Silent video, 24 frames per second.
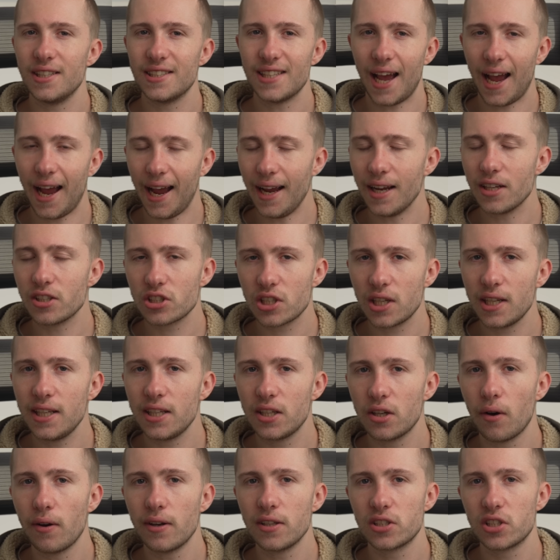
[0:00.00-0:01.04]
is actually
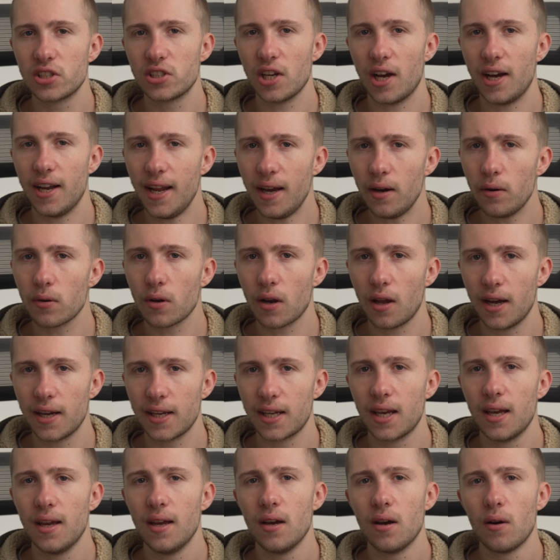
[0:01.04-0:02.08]
going to turn out
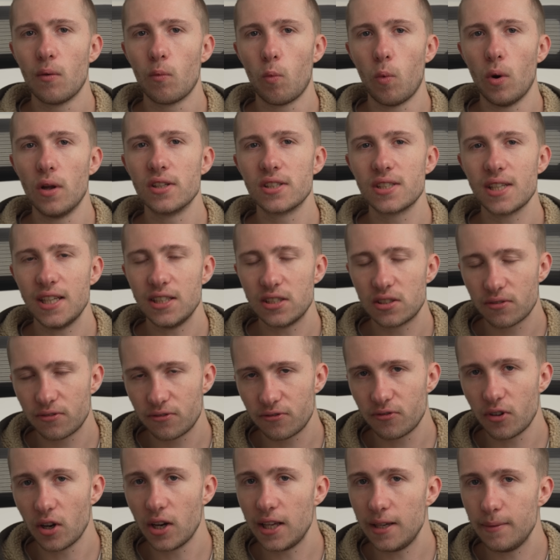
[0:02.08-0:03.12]
like once it's
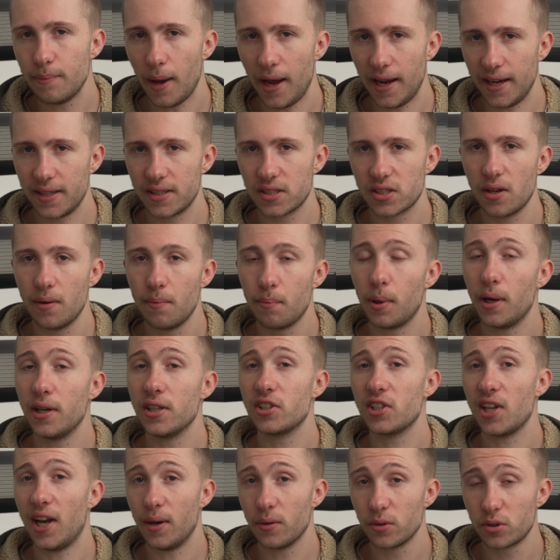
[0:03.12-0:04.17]
fully baked and
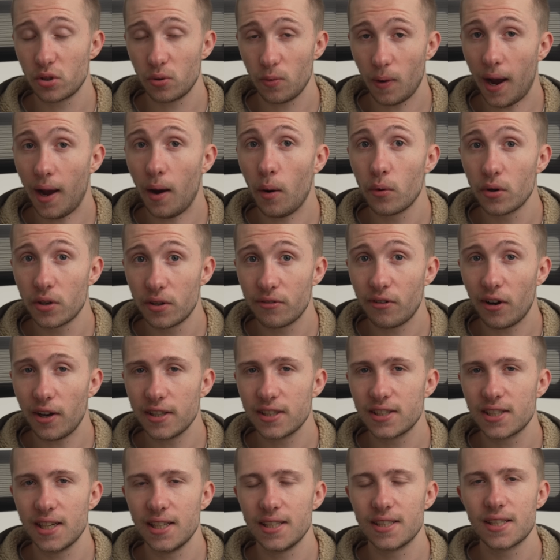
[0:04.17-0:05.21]
pushed out to our
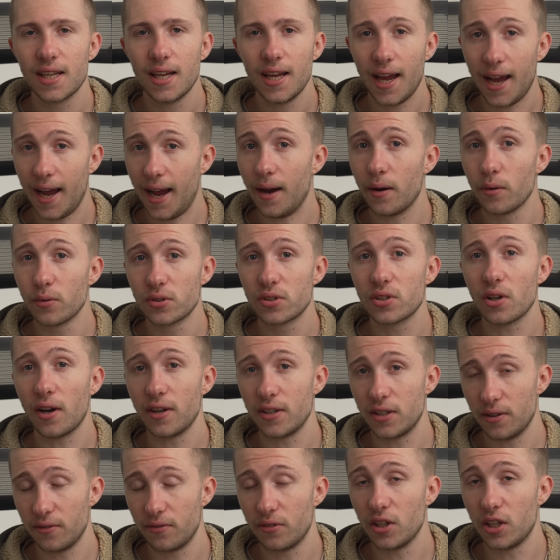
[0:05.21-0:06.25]
devices
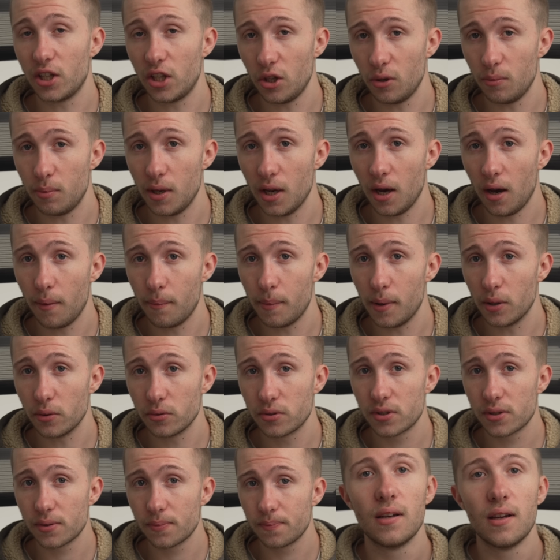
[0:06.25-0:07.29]
outside of the QPR
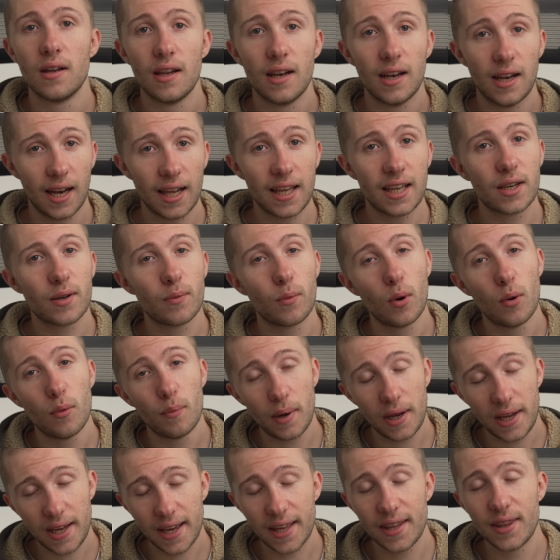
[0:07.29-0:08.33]
builds. Link will
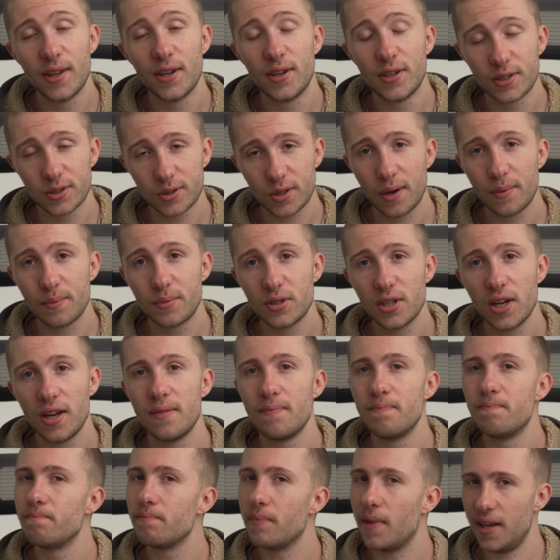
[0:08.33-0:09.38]
be in the
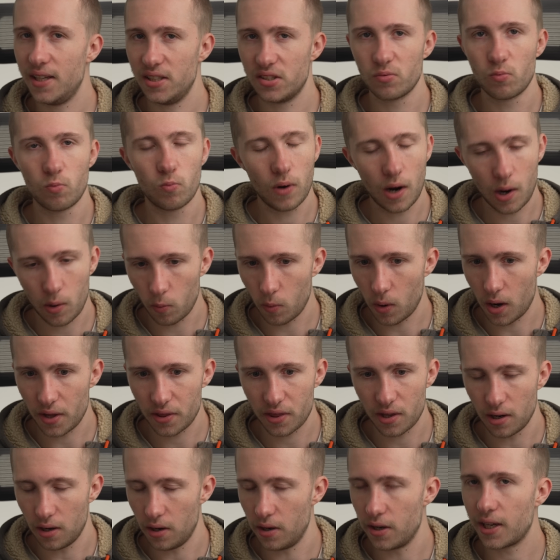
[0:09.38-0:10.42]
description. It's well
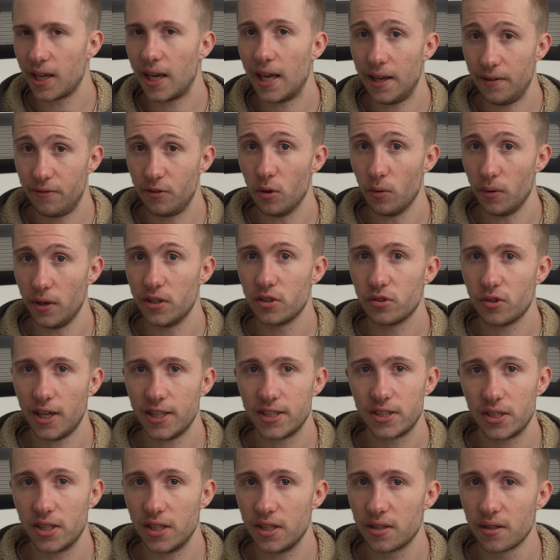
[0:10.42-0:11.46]
worth a look if you're
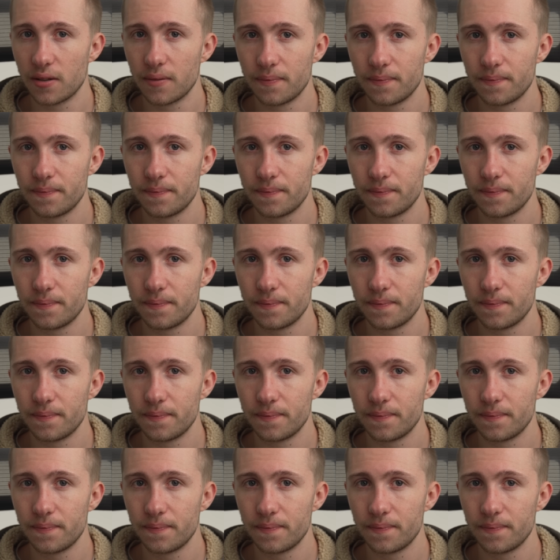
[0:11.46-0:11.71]
interested.